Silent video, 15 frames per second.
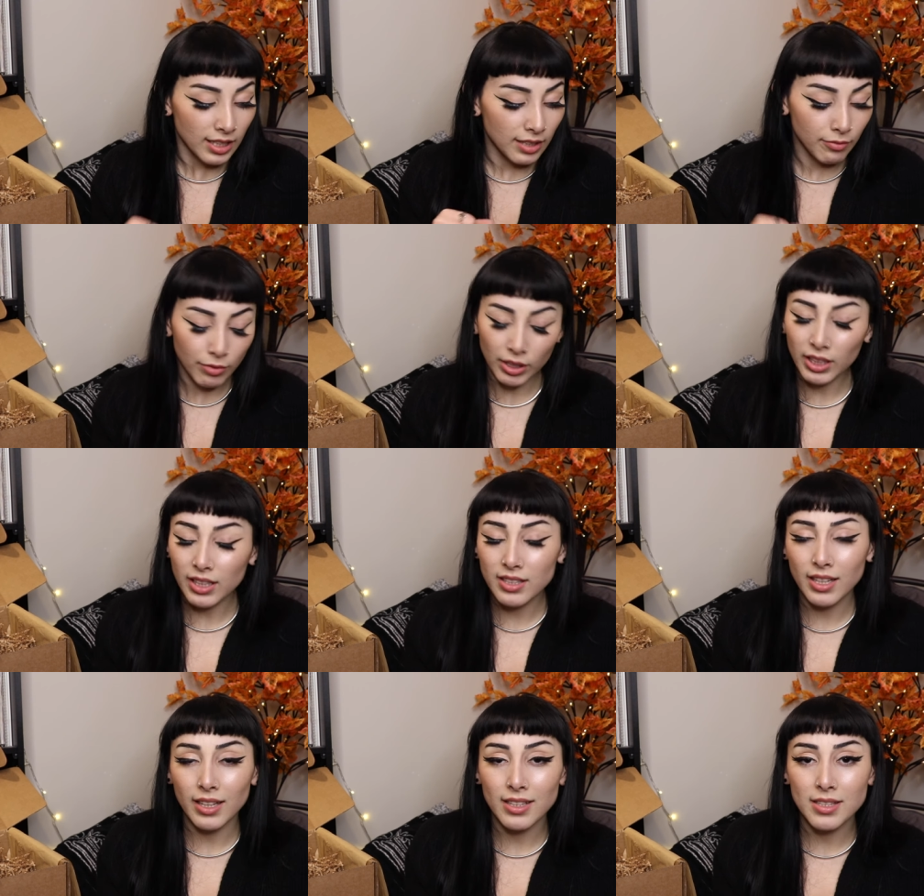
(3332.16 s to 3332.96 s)
Really
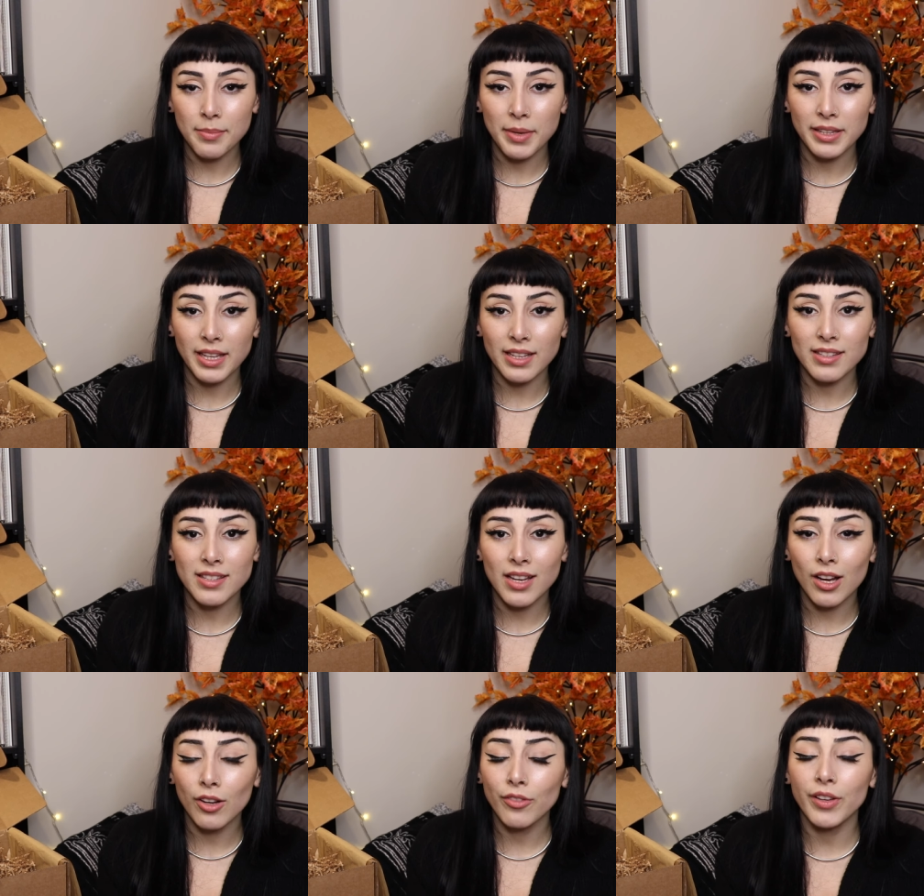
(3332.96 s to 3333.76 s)
excited to make that
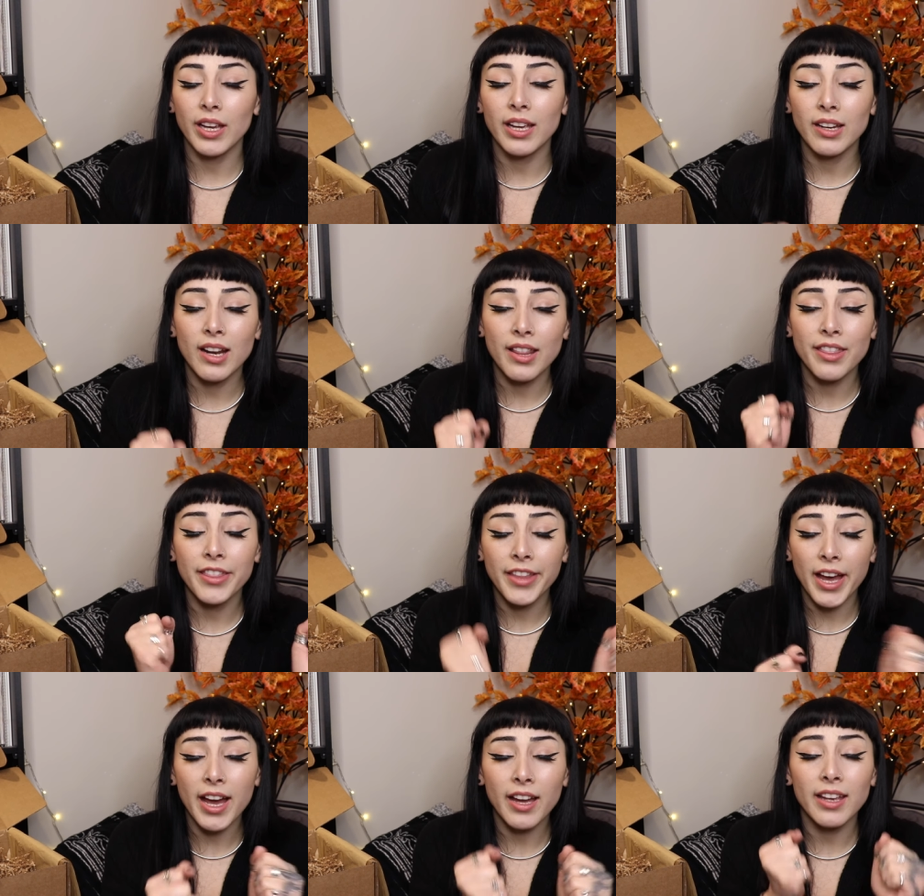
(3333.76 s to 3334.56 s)
salve and
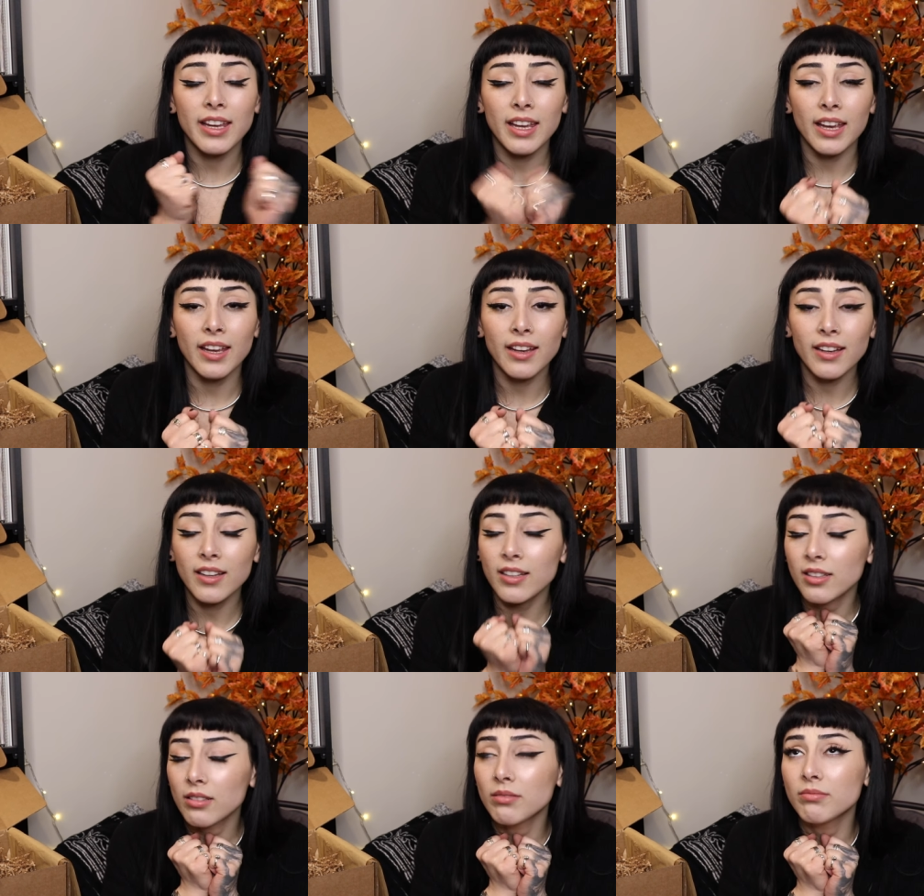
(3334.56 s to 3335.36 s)
that ink,
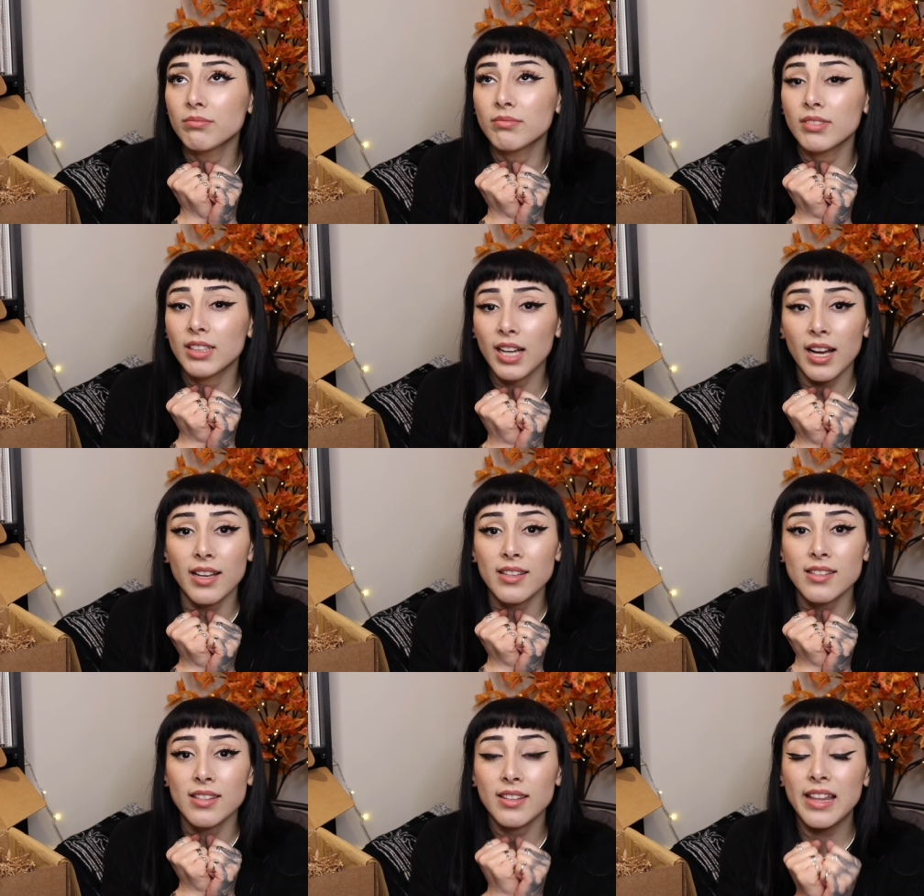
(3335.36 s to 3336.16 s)

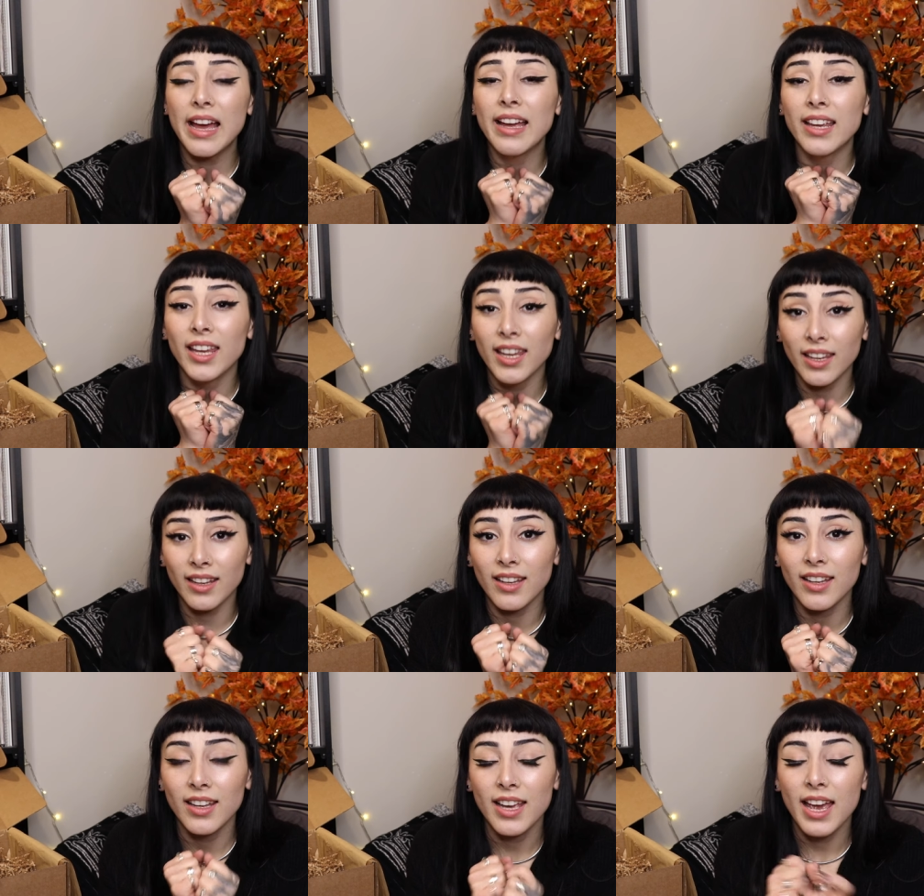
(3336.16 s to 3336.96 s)
guys, that
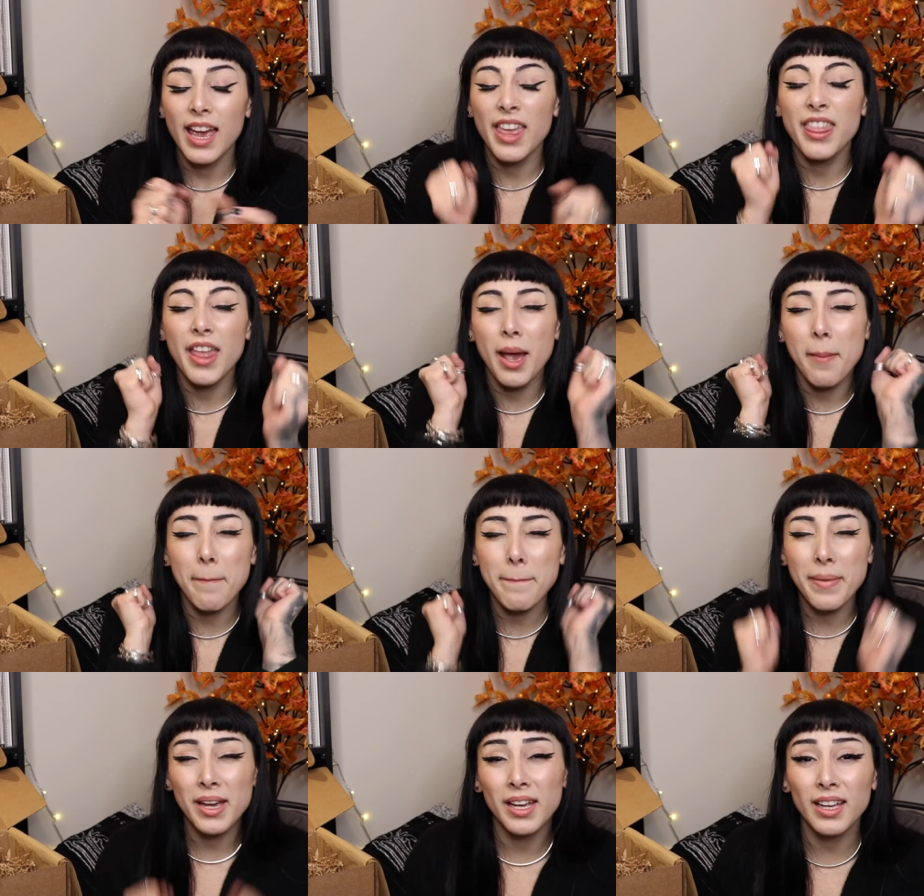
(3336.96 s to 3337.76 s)
ink and that
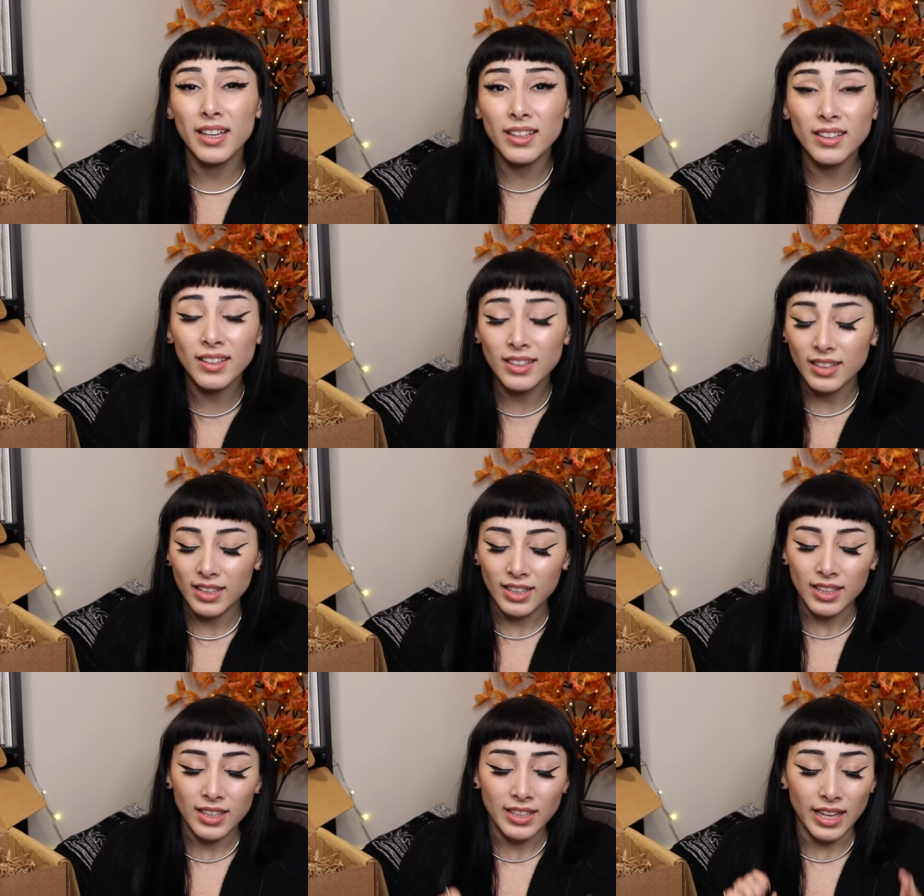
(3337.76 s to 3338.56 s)
pen,
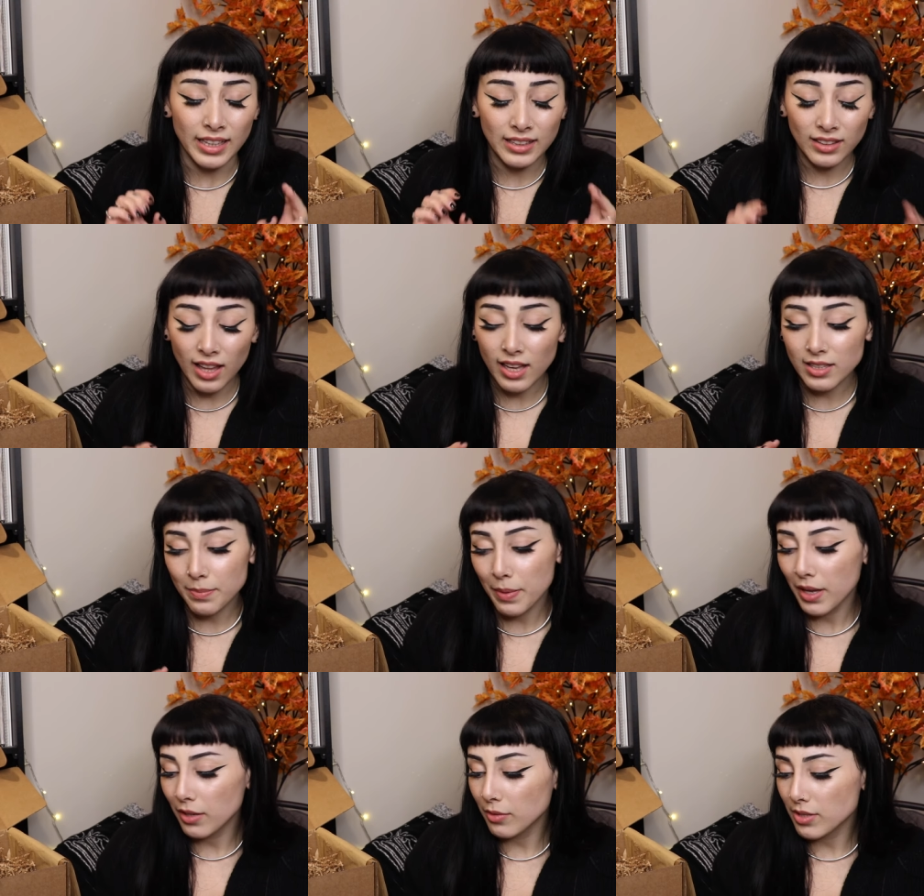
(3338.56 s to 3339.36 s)
that glass
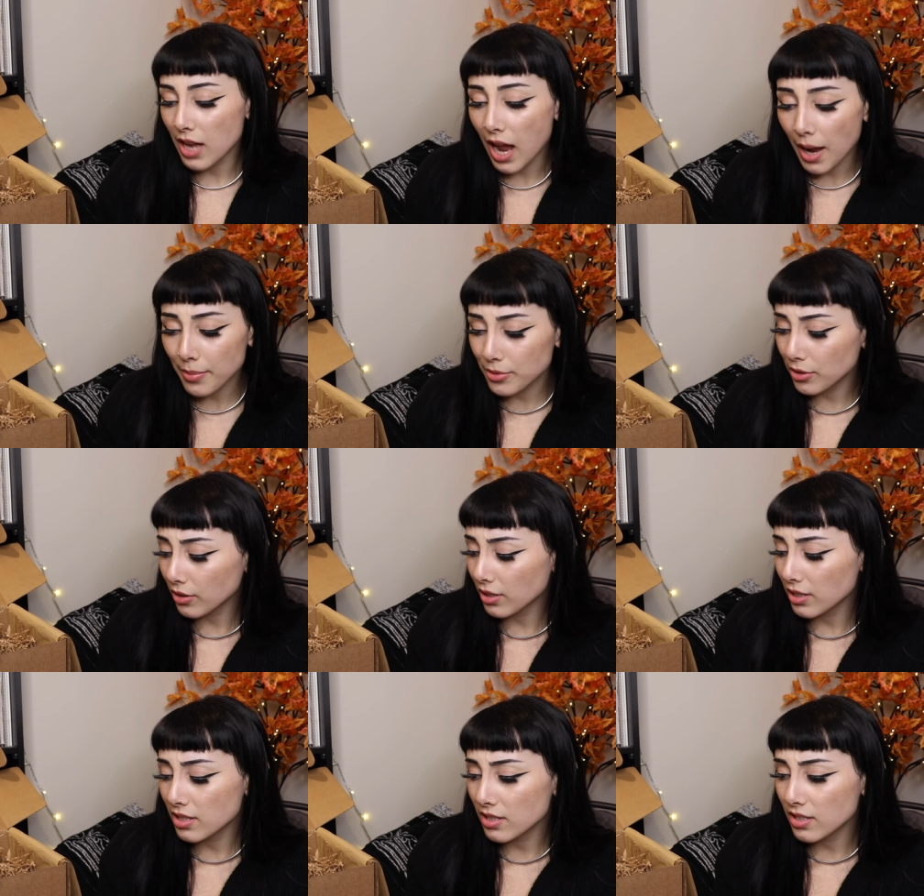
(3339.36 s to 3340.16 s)
pen was
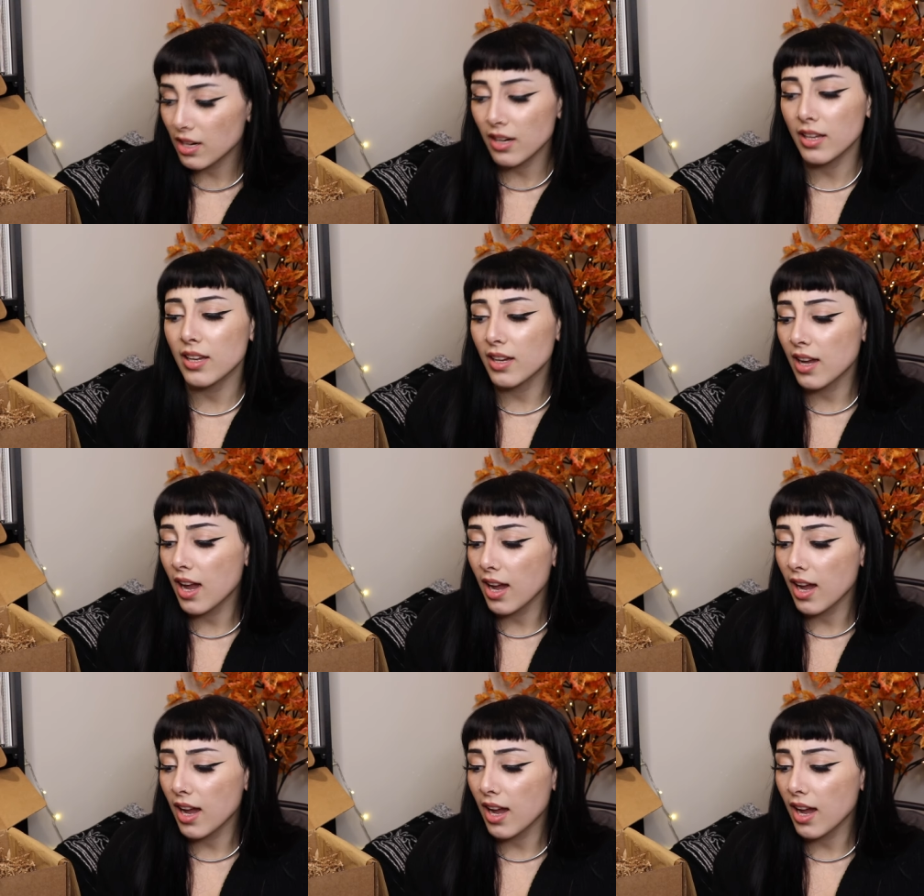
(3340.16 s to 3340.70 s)
absolutely stunning.